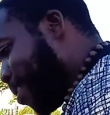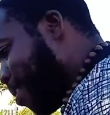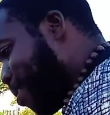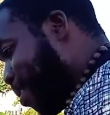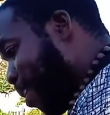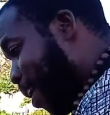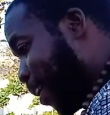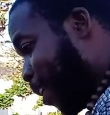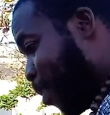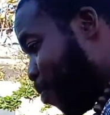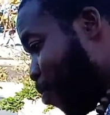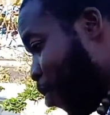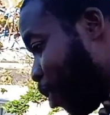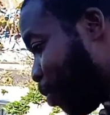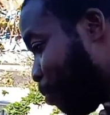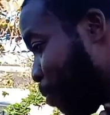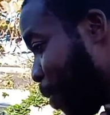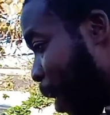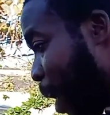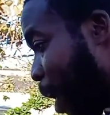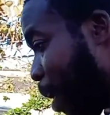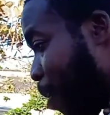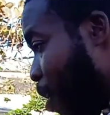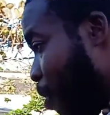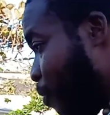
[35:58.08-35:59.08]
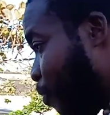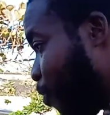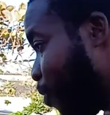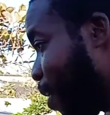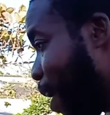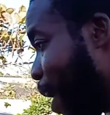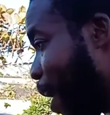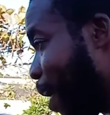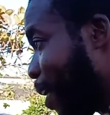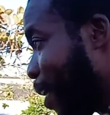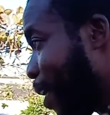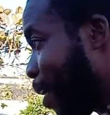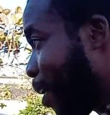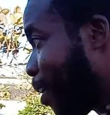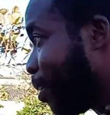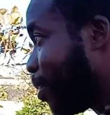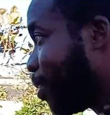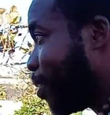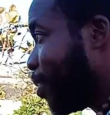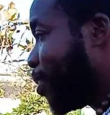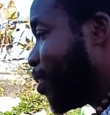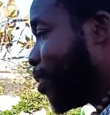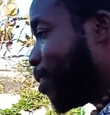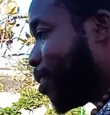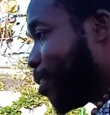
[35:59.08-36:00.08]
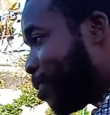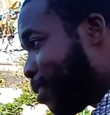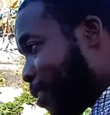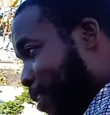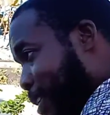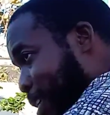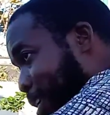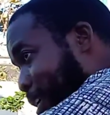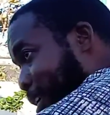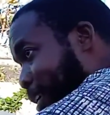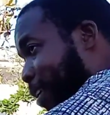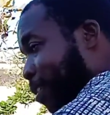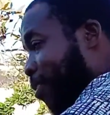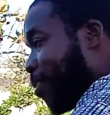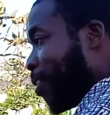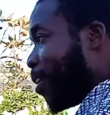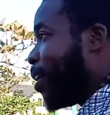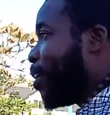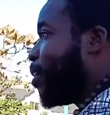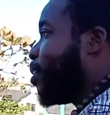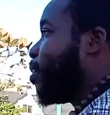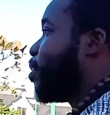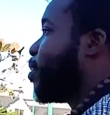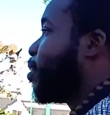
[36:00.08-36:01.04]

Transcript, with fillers: I can wash my hand off without out there. See through it.